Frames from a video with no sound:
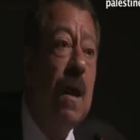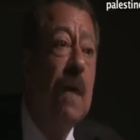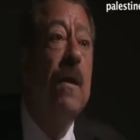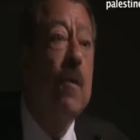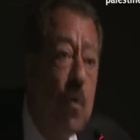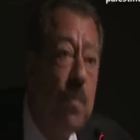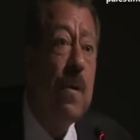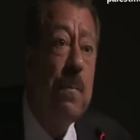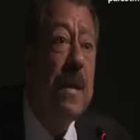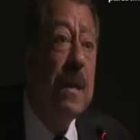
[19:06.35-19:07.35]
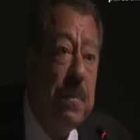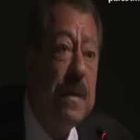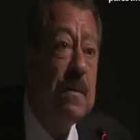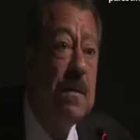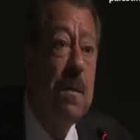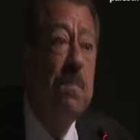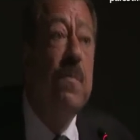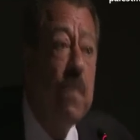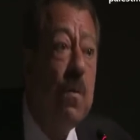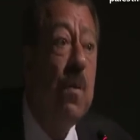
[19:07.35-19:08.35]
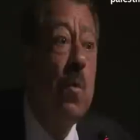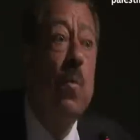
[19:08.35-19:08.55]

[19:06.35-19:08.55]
and I hope they make peace before